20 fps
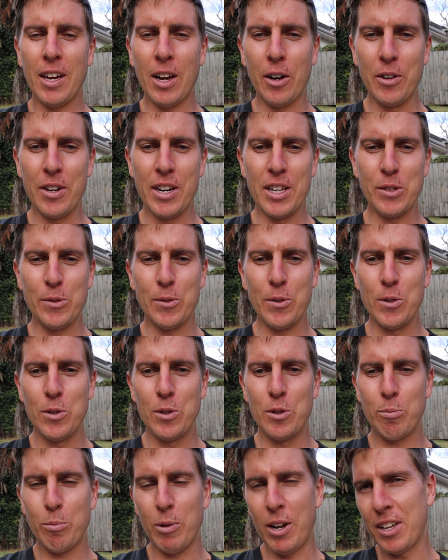calorie dense
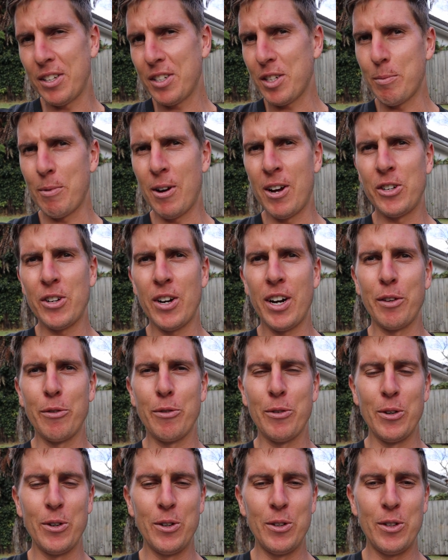food plus some hydrating
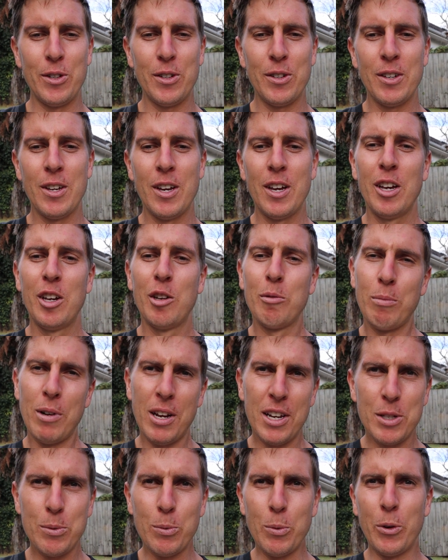food
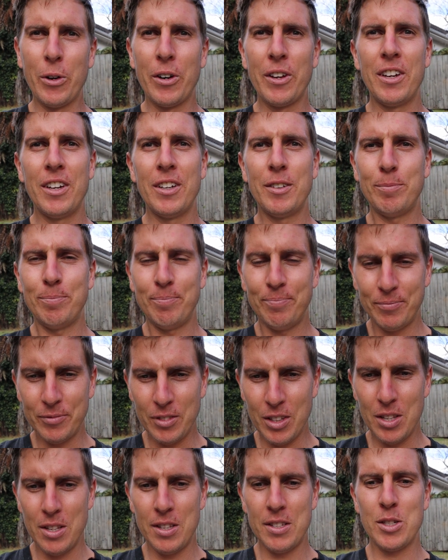plus water.
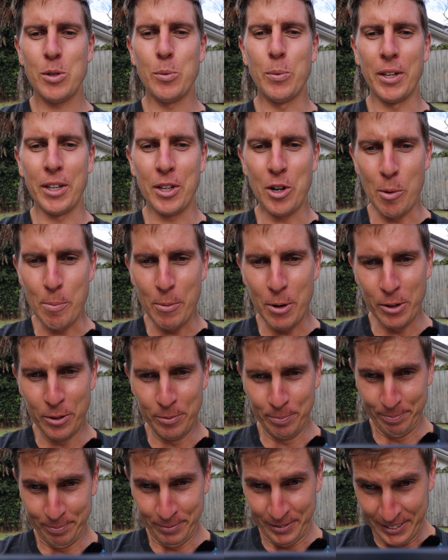It's a winning combo.
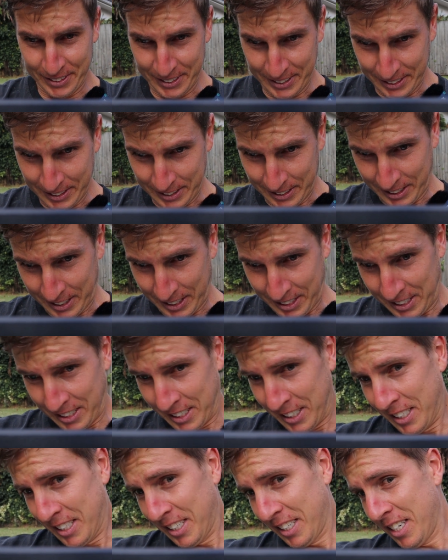
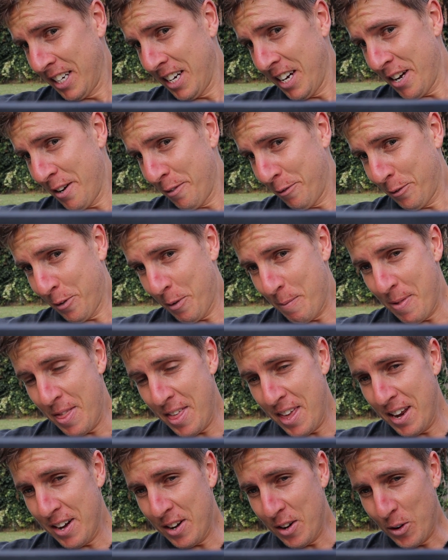From
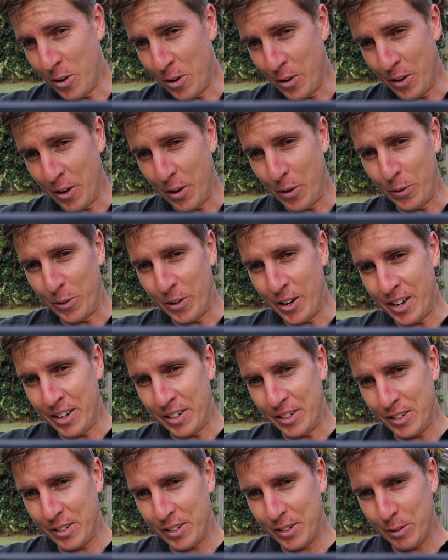then on
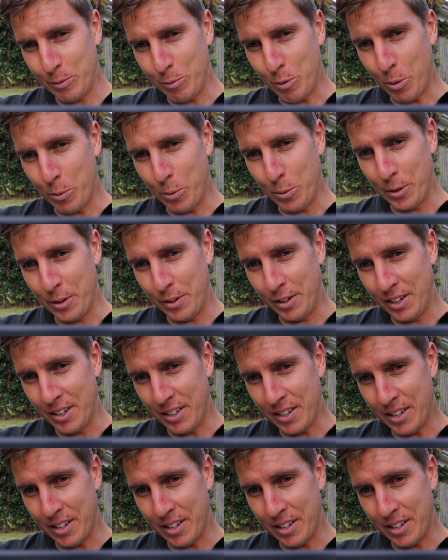around, what were we?